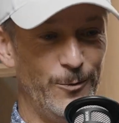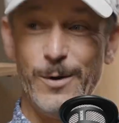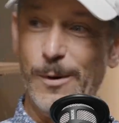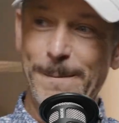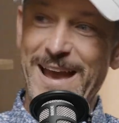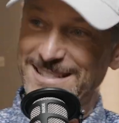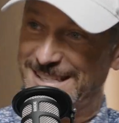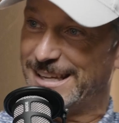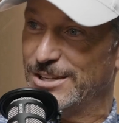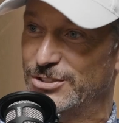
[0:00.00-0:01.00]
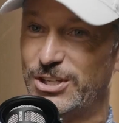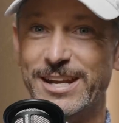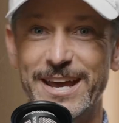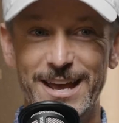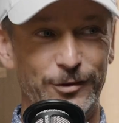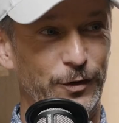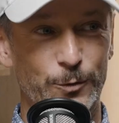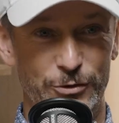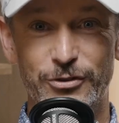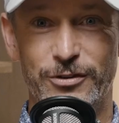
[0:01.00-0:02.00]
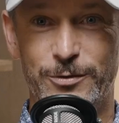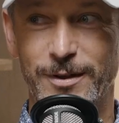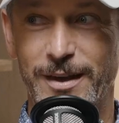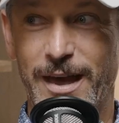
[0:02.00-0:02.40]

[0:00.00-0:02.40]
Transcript: We were basic in Gen X. It was just,